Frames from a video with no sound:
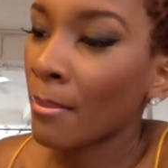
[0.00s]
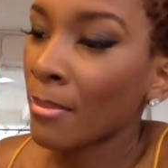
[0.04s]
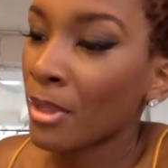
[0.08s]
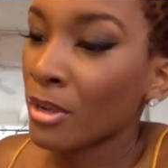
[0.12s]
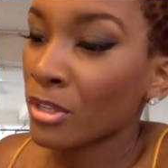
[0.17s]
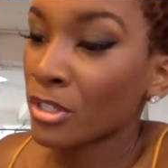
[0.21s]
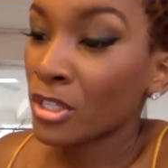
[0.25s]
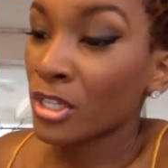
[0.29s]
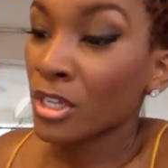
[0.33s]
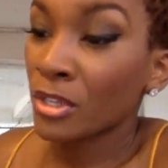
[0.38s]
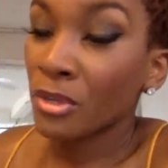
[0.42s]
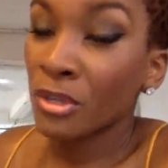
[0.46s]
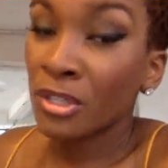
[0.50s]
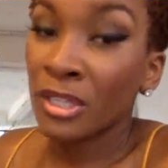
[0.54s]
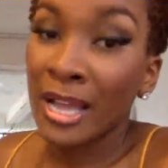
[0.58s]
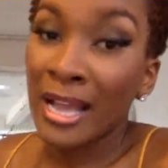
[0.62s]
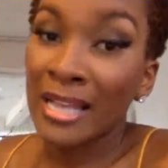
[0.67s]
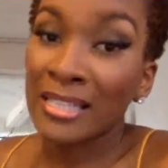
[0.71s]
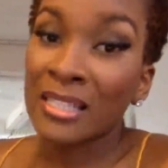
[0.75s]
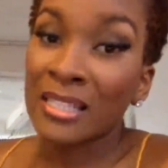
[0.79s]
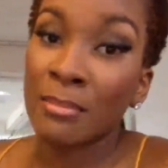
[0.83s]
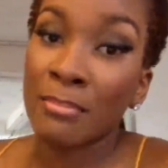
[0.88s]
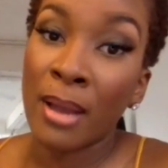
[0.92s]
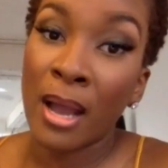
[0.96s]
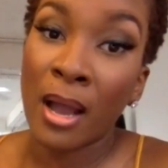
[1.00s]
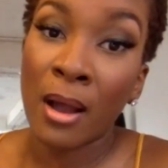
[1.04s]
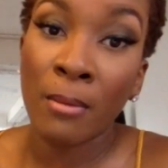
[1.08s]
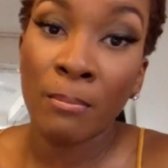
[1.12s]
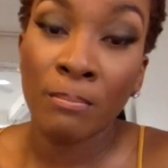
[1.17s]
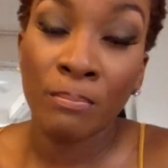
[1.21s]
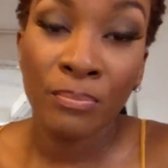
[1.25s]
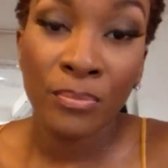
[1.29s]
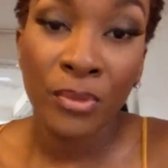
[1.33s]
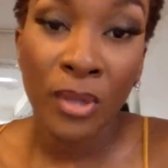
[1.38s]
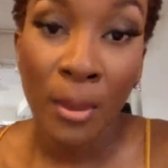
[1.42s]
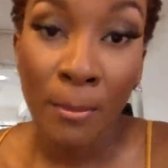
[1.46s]
There's another class
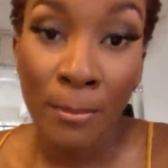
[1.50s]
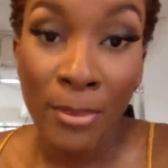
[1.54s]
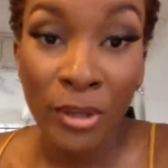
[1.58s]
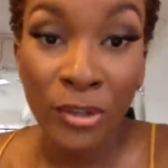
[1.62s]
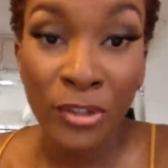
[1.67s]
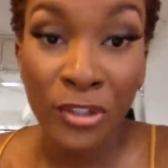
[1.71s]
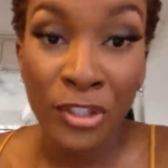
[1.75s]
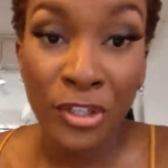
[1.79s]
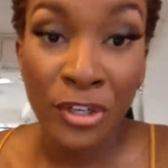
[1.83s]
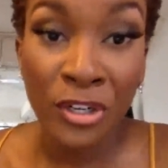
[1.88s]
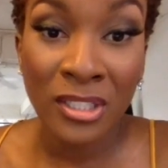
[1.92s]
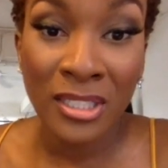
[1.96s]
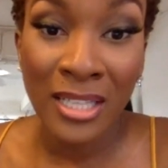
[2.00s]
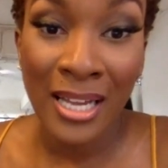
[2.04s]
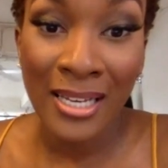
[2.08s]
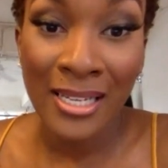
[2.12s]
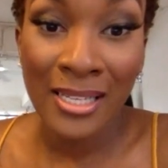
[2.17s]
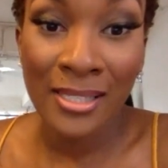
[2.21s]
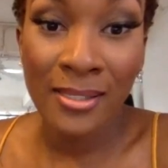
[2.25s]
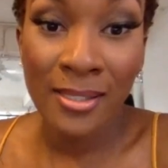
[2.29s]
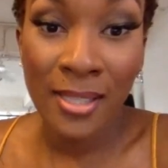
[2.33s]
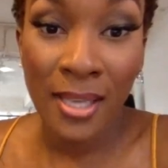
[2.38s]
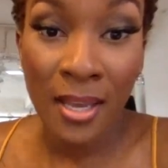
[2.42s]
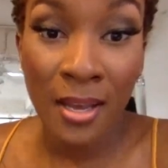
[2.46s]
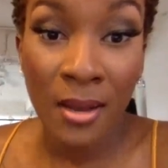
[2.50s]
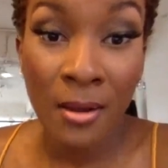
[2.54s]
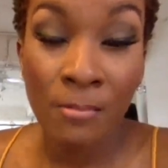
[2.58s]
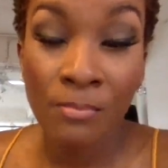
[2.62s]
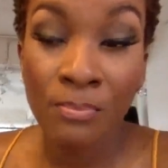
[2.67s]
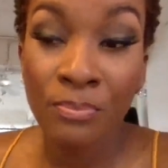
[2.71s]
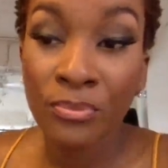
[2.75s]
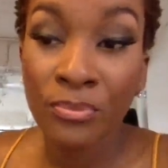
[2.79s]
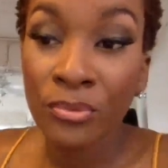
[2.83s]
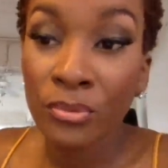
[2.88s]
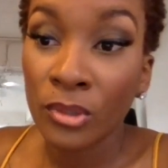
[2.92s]
about building your clientele.